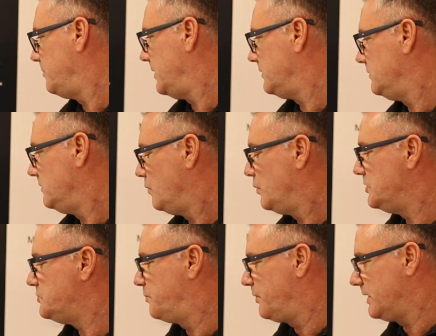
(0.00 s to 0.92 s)
button,
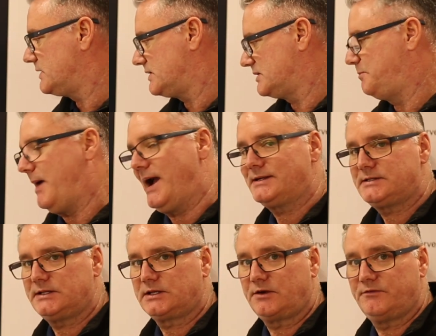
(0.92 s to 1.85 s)
which brings us back
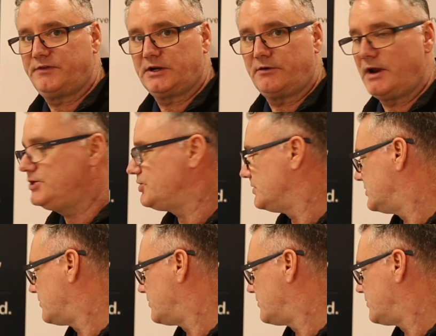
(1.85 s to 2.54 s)
to the configuration